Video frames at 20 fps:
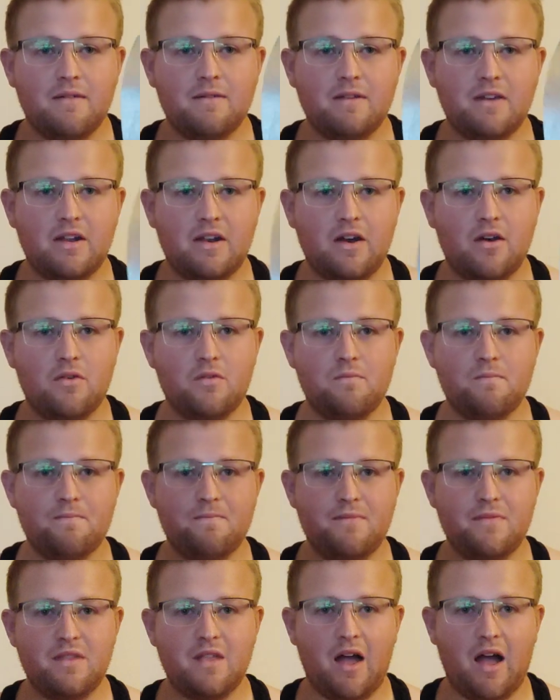You know,
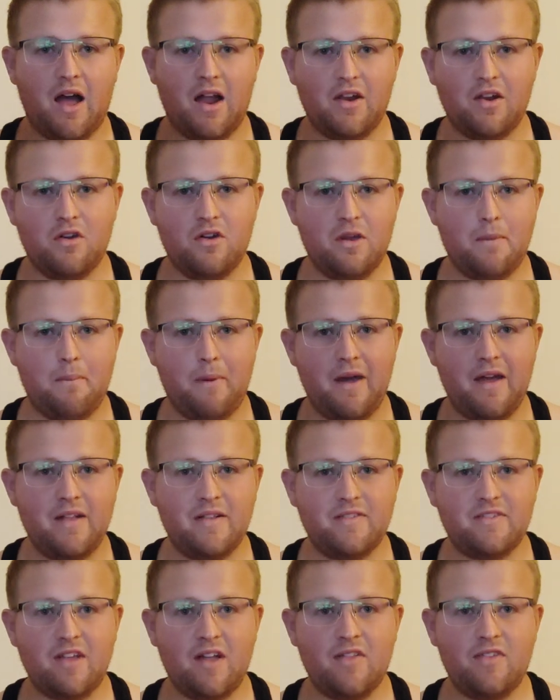I know you're
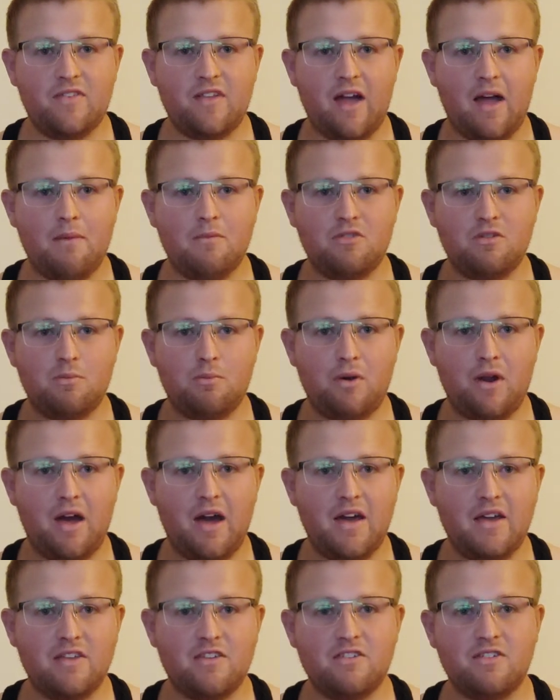paying 10 times the
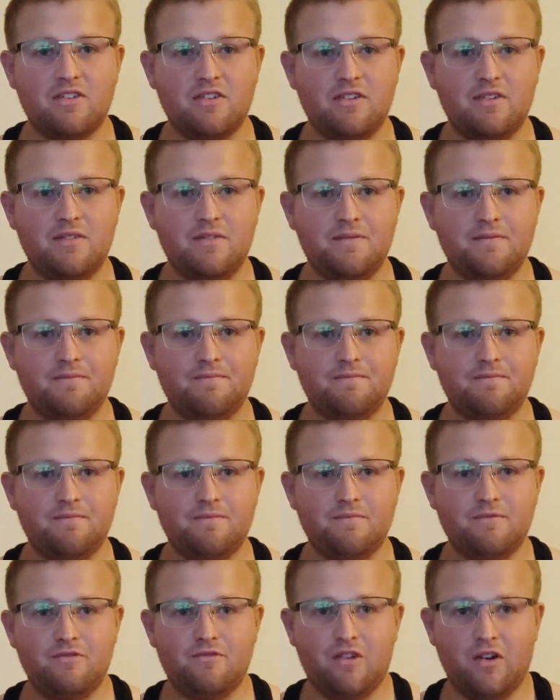price
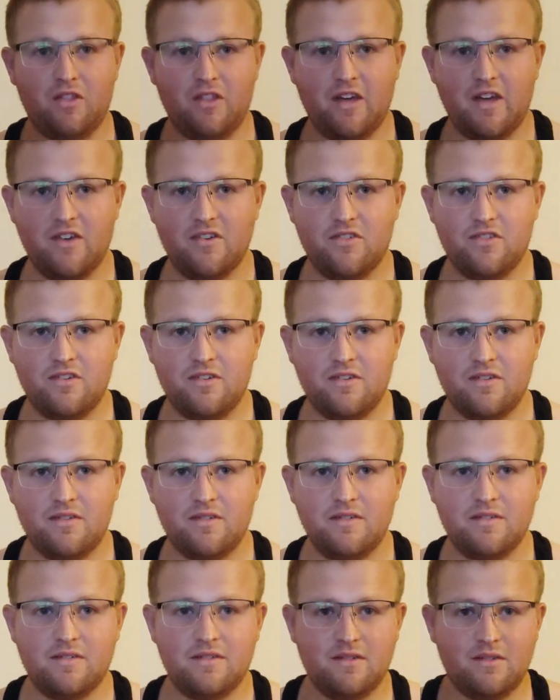for this
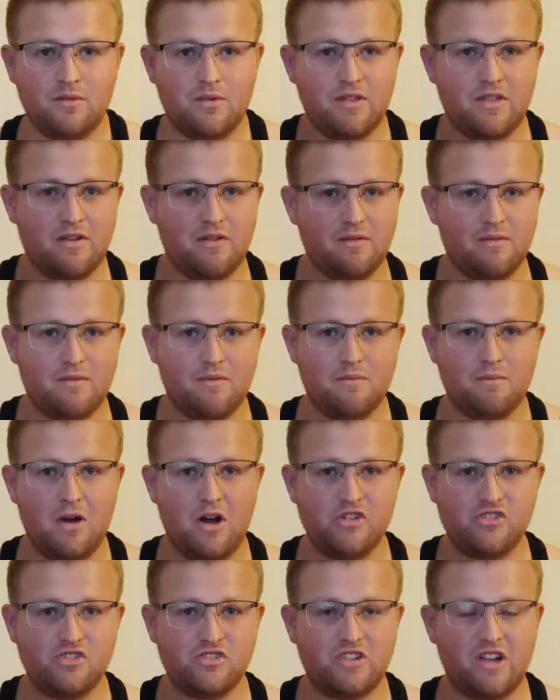with a
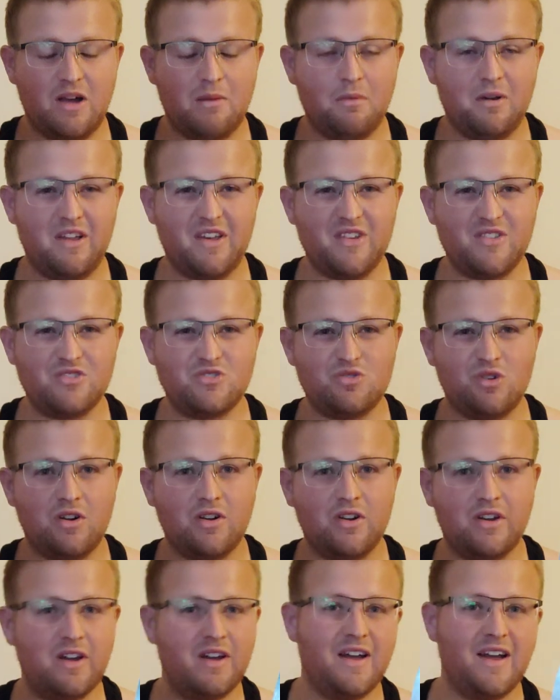Marshall Town, but it is
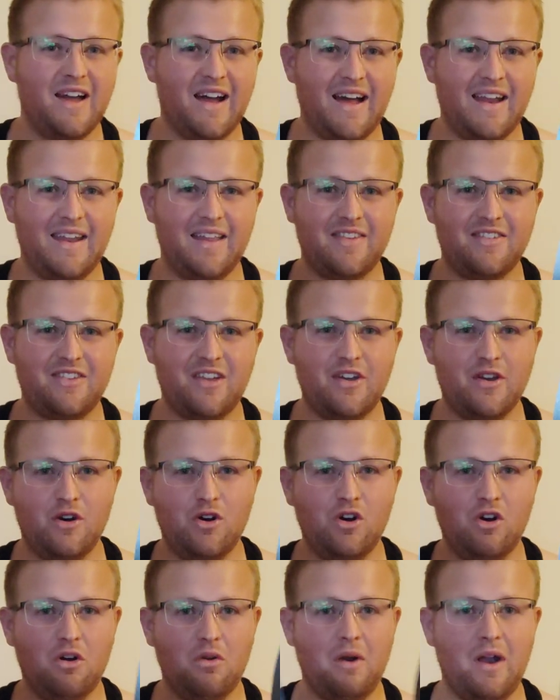stronger, and I'd say
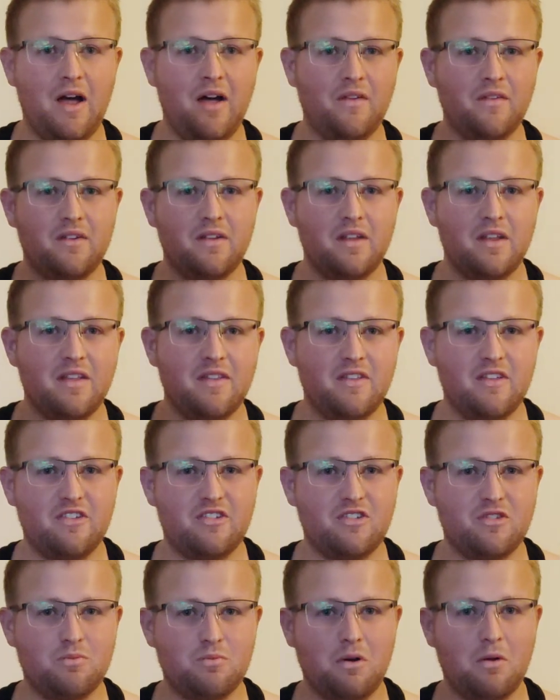all around
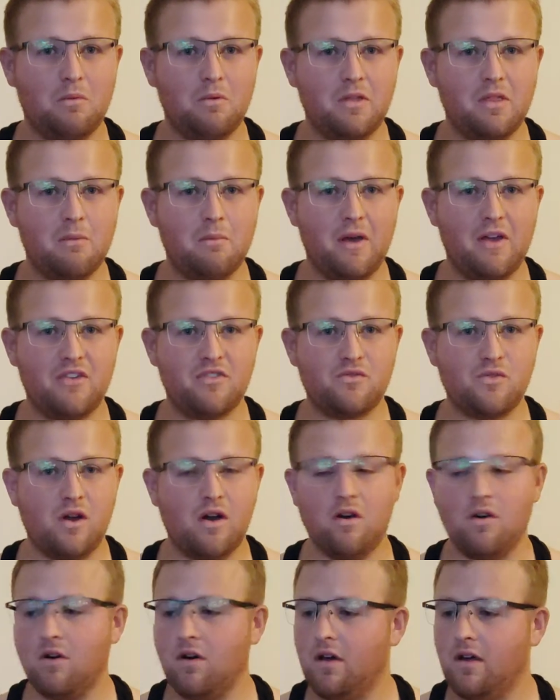this is probably the best
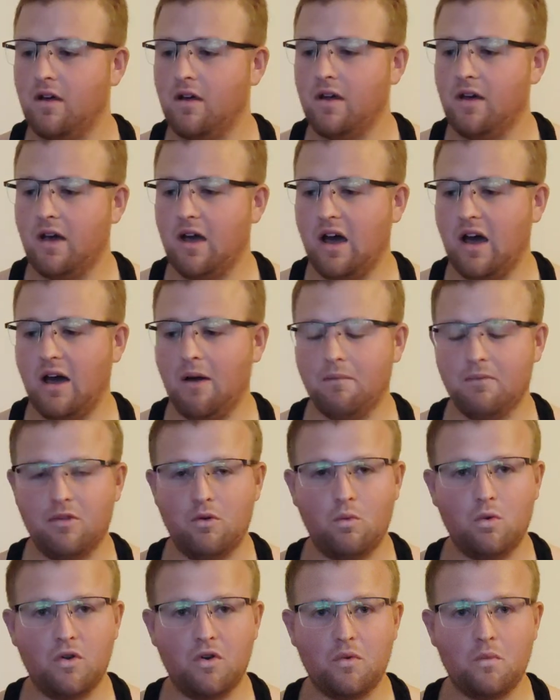trowel, the
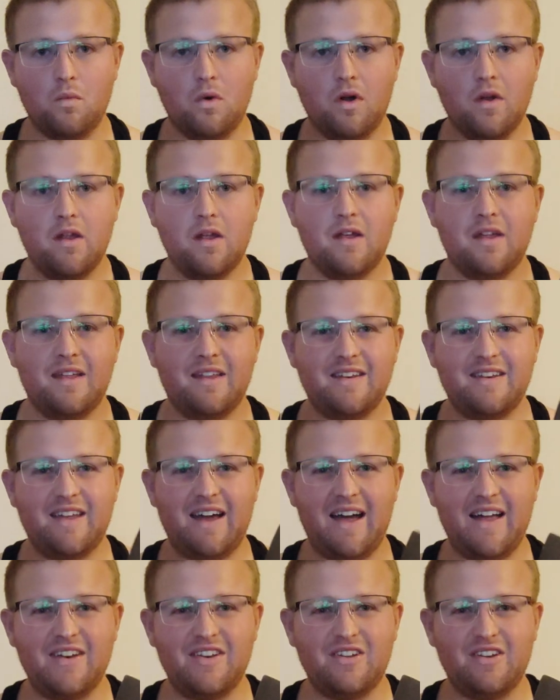wooden one.
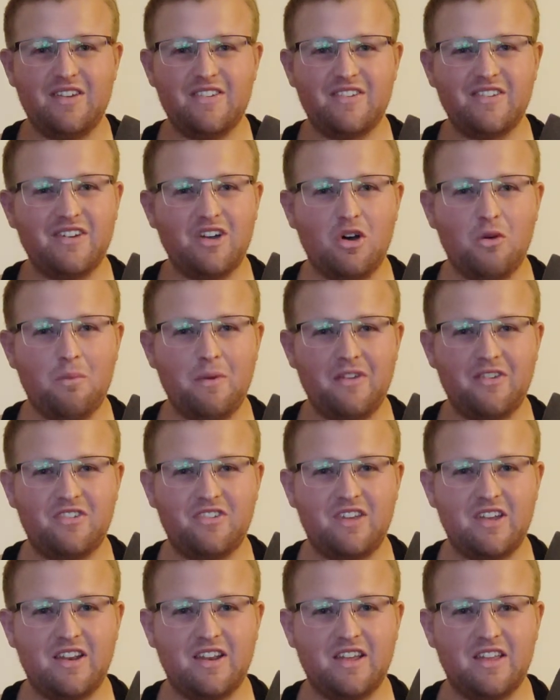The handle is a little bit
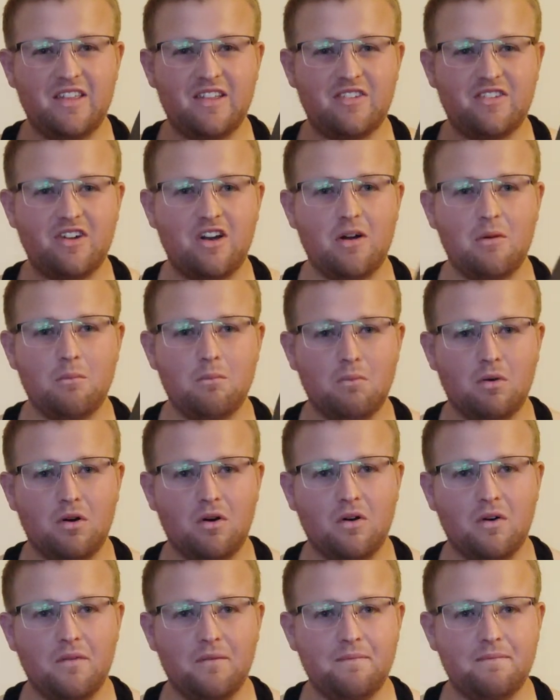skinny at the top,
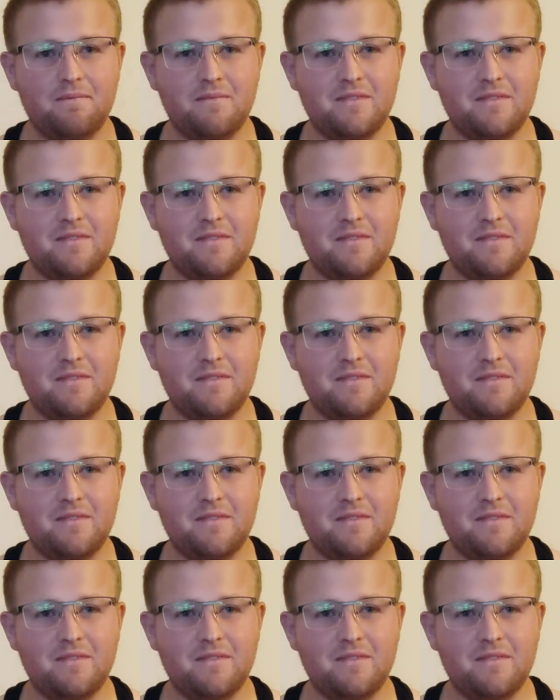but